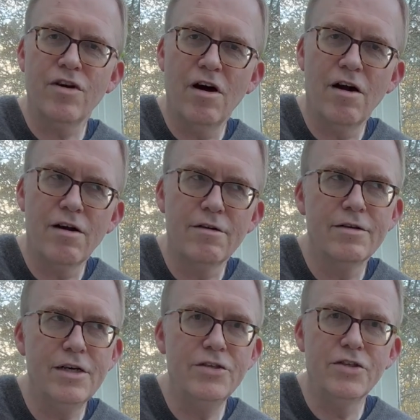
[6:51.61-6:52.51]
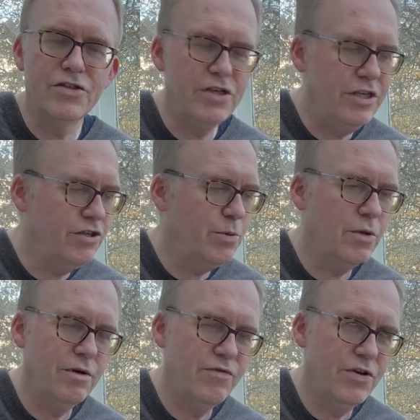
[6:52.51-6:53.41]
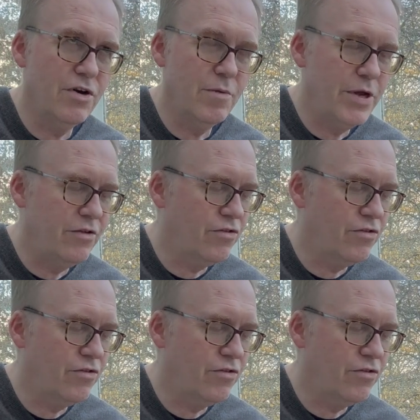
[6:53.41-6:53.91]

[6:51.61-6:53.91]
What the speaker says: are interchangeable, if you know what I mean.